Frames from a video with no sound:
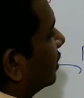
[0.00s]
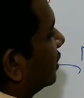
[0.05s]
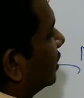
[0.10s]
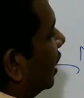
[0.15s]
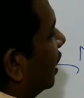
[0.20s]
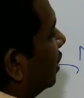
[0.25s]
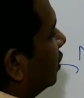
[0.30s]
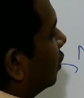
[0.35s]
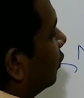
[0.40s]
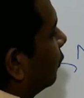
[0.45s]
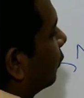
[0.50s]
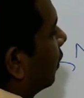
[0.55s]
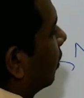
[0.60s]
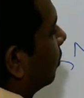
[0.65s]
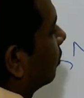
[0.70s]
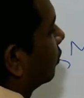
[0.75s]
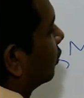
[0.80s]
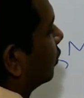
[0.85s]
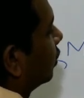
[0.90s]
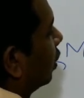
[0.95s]
changed
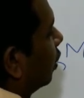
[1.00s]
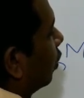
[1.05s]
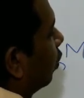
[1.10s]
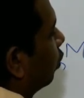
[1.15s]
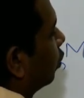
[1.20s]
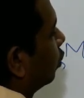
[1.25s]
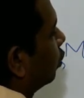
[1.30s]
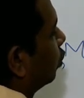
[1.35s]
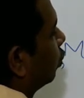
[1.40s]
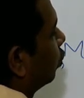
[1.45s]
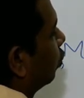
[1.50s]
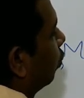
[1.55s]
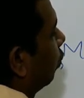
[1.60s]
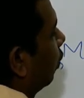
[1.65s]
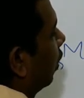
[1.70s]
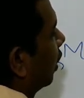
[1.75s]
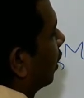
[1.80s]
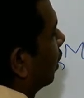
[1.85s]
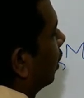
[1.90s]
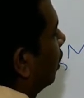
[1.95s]
from 0 to
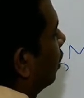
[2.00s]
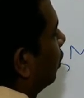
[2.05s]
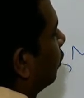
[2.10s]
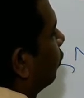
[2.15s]
1